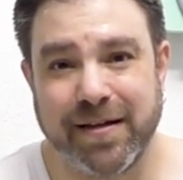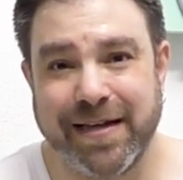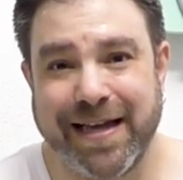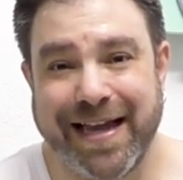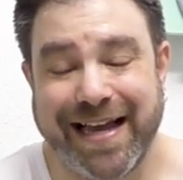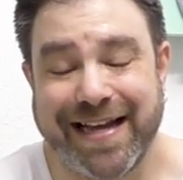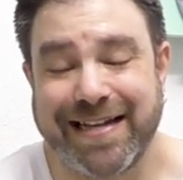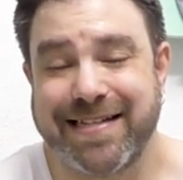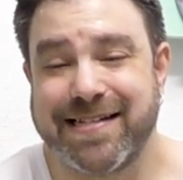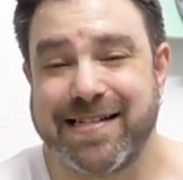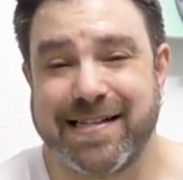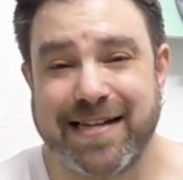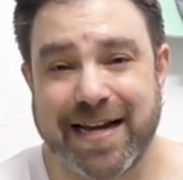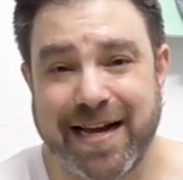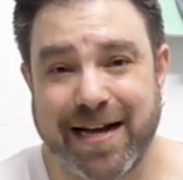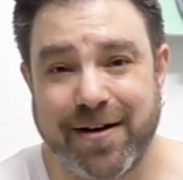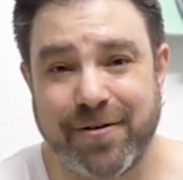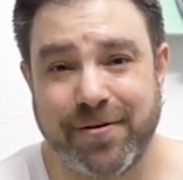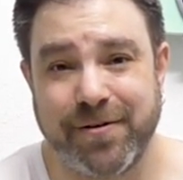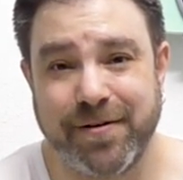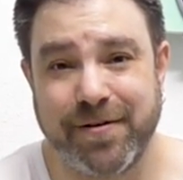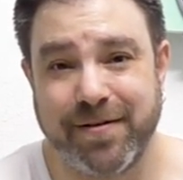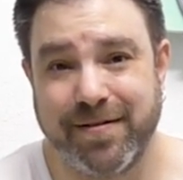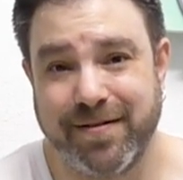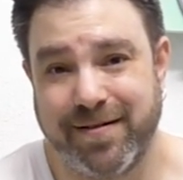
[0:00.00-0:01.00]
Hands
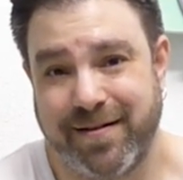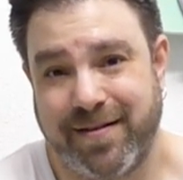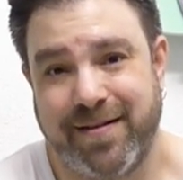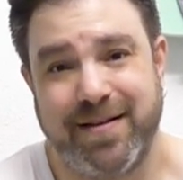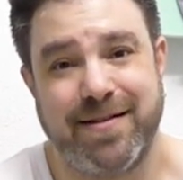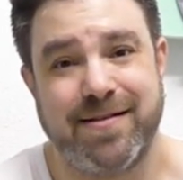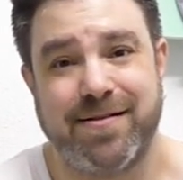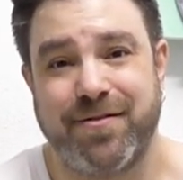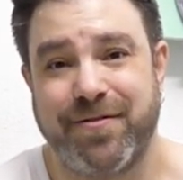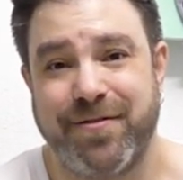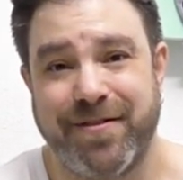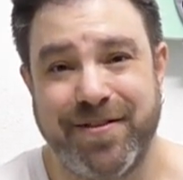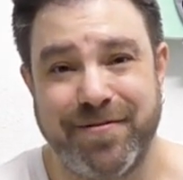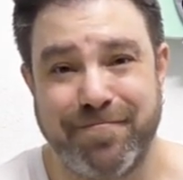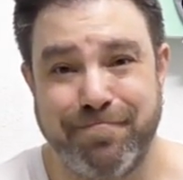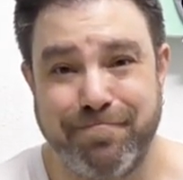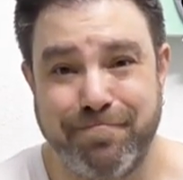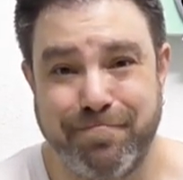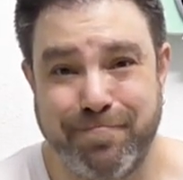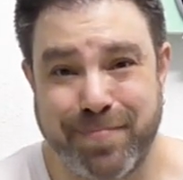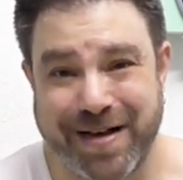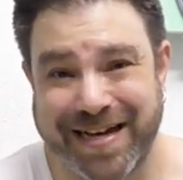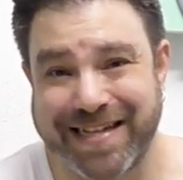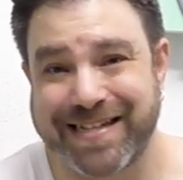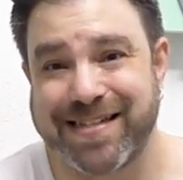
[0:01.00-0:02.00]
down, these are the
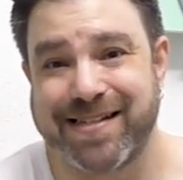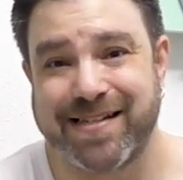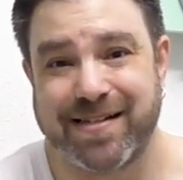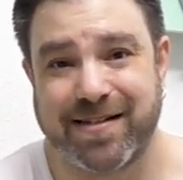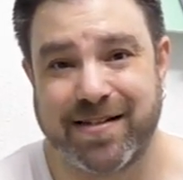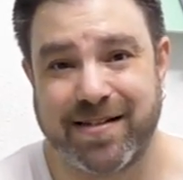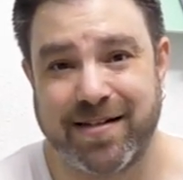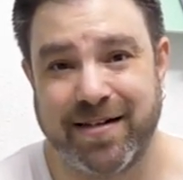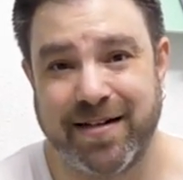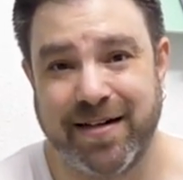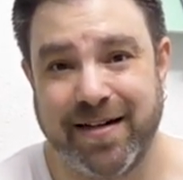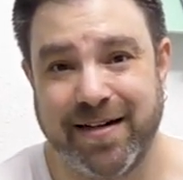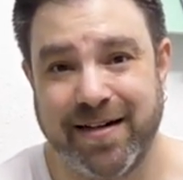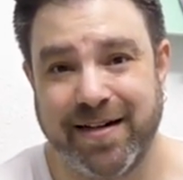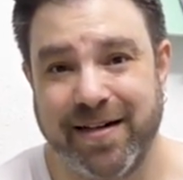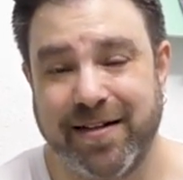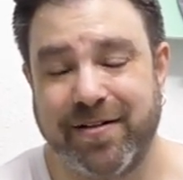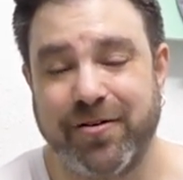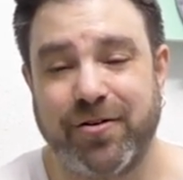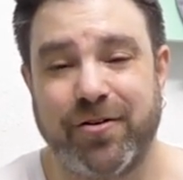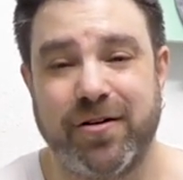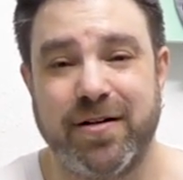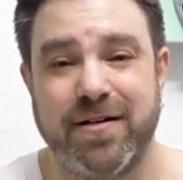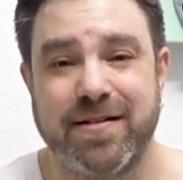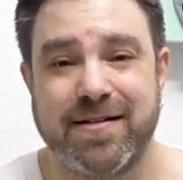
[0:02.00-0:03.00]
best
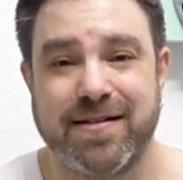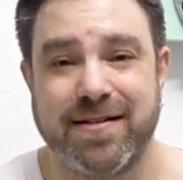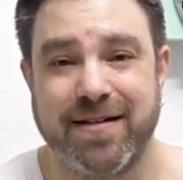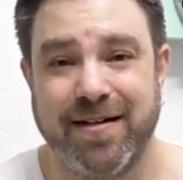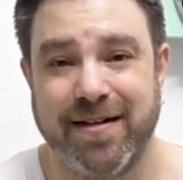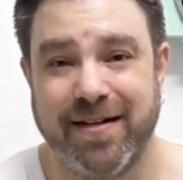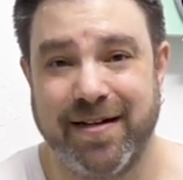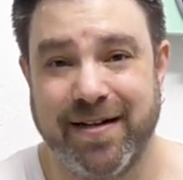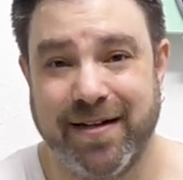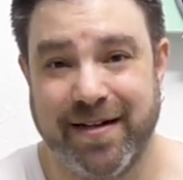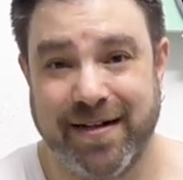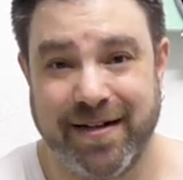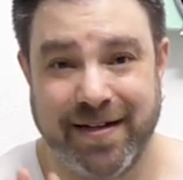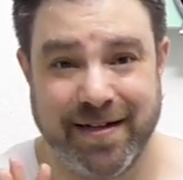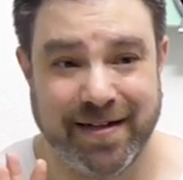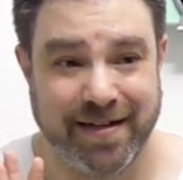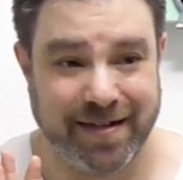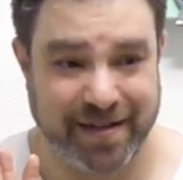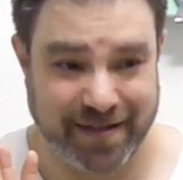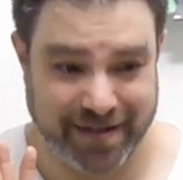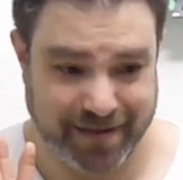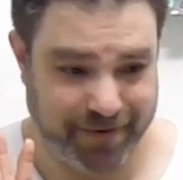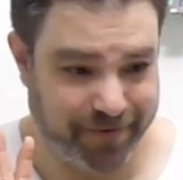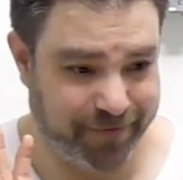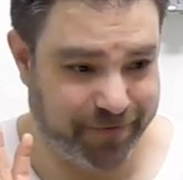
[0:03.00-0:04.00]
guitars
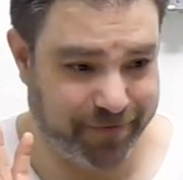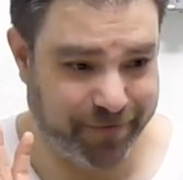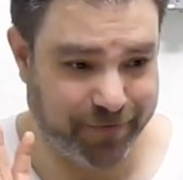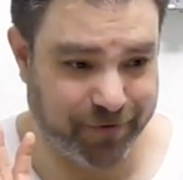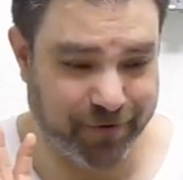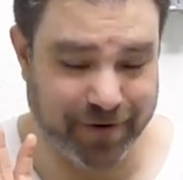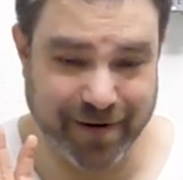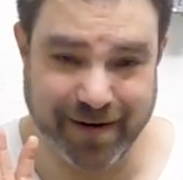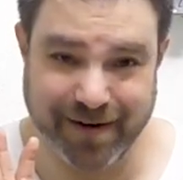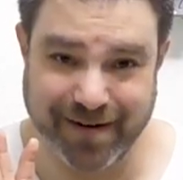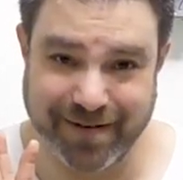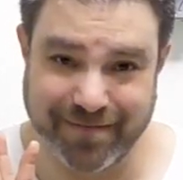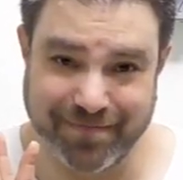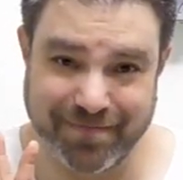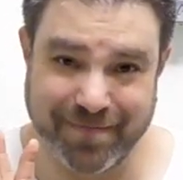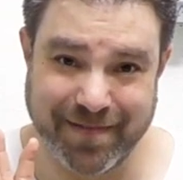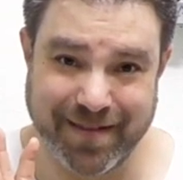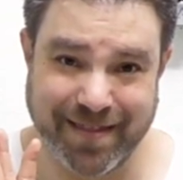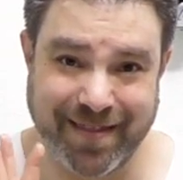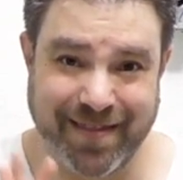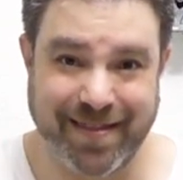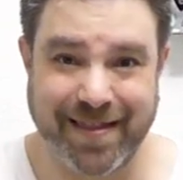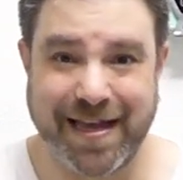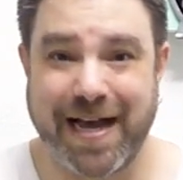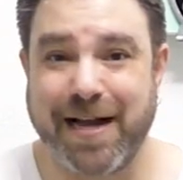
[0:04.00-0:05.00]
for
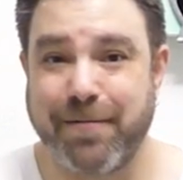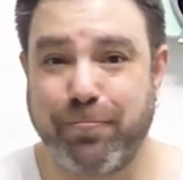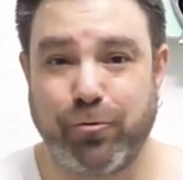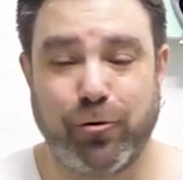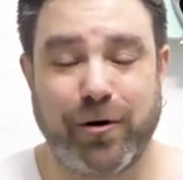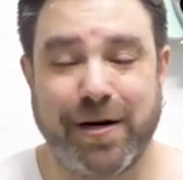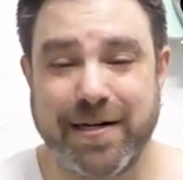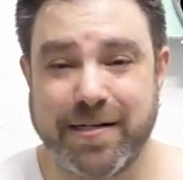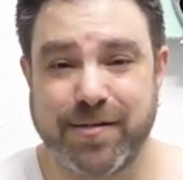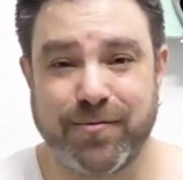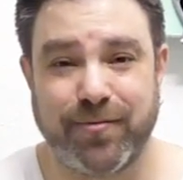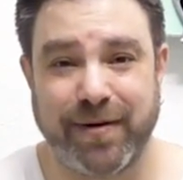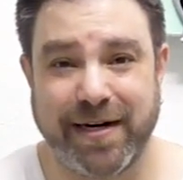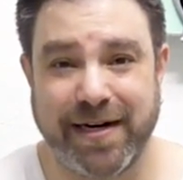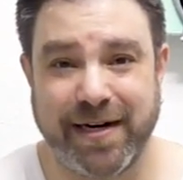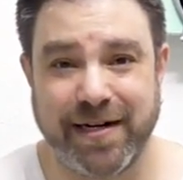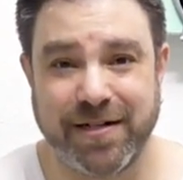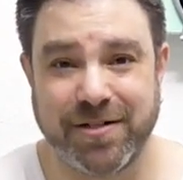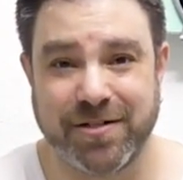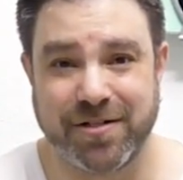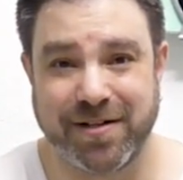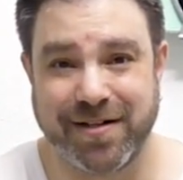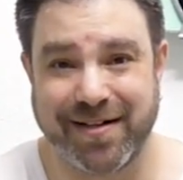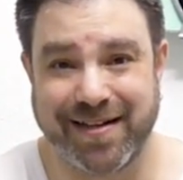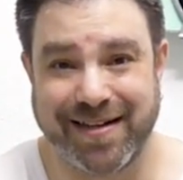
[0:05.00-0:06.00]
that price
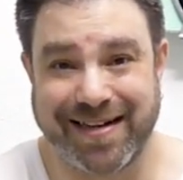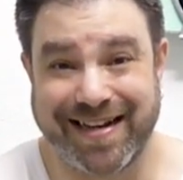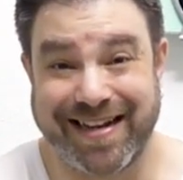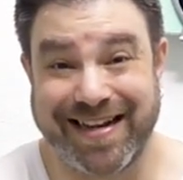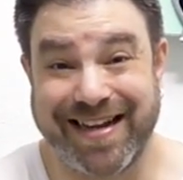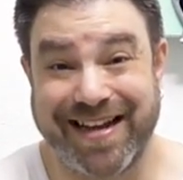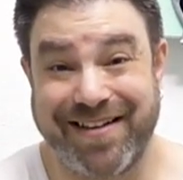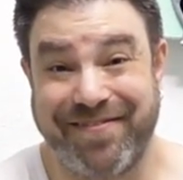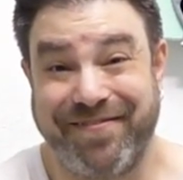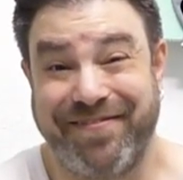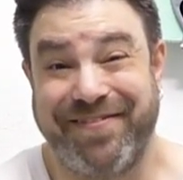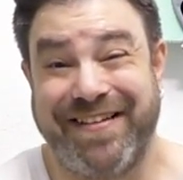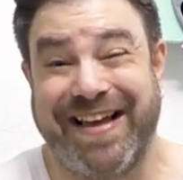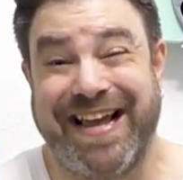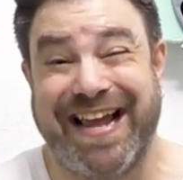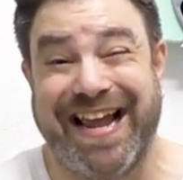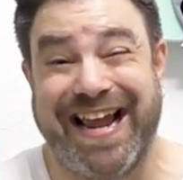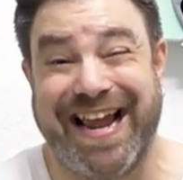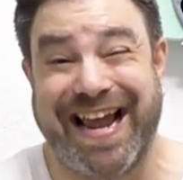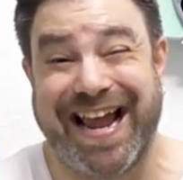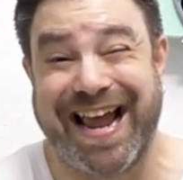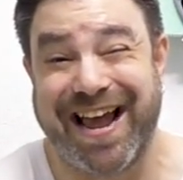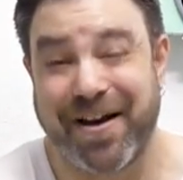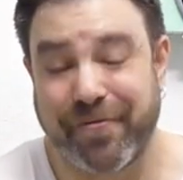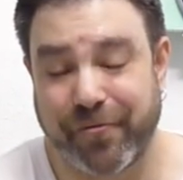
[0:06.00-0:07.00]
range that I have
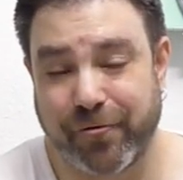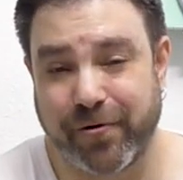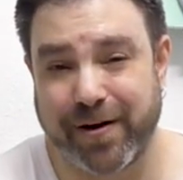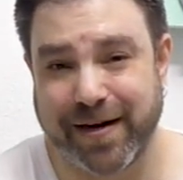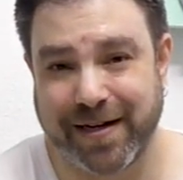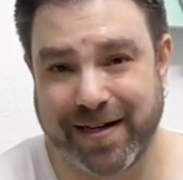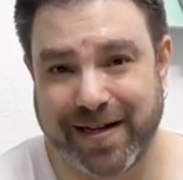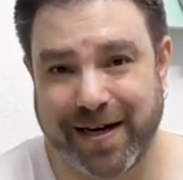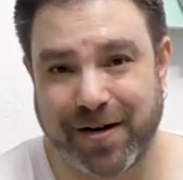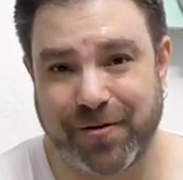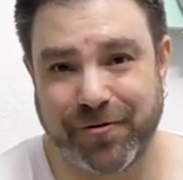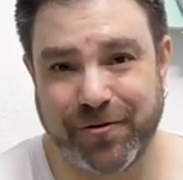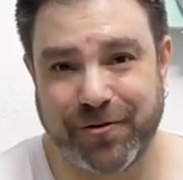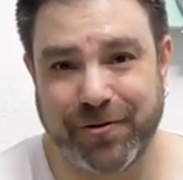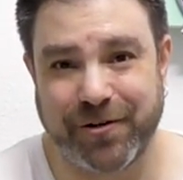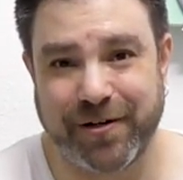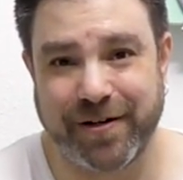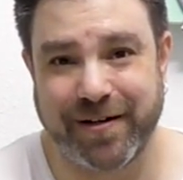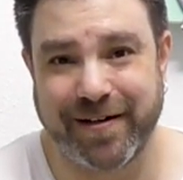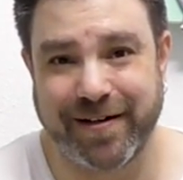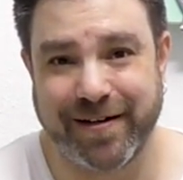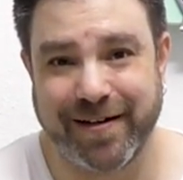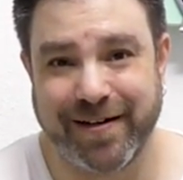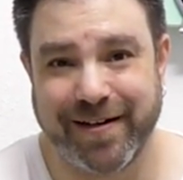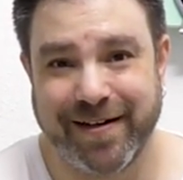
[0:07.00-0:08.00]
ever
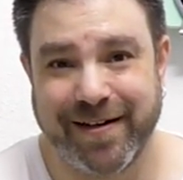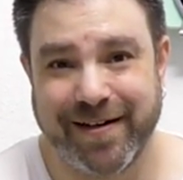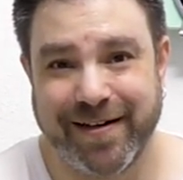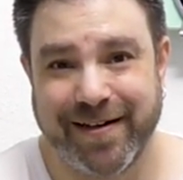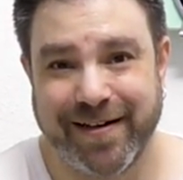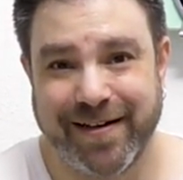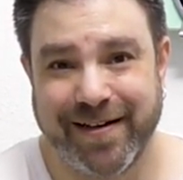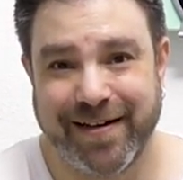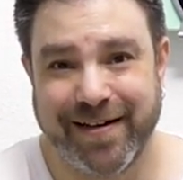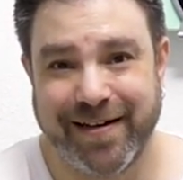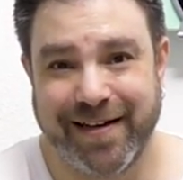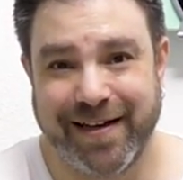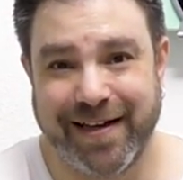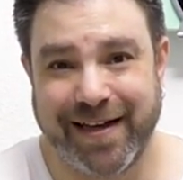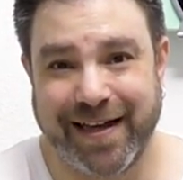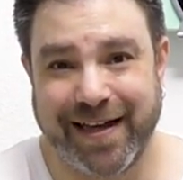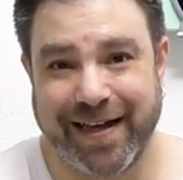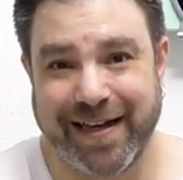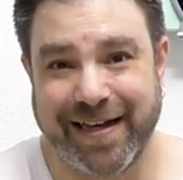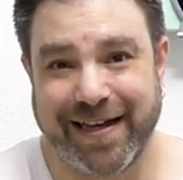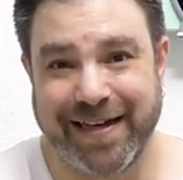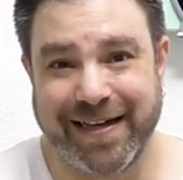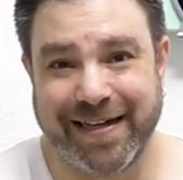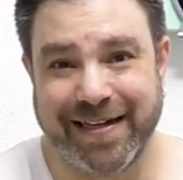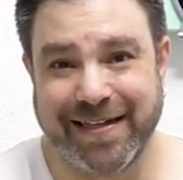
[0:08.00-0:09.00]
encountered,
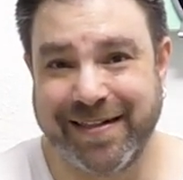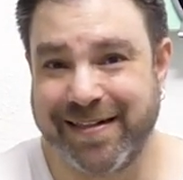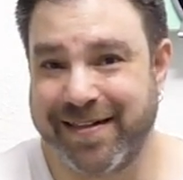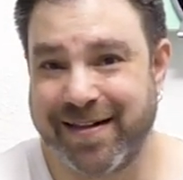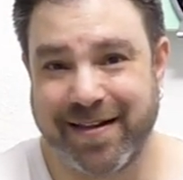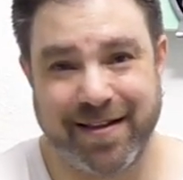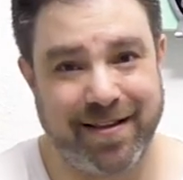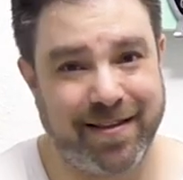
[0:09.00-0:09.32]
and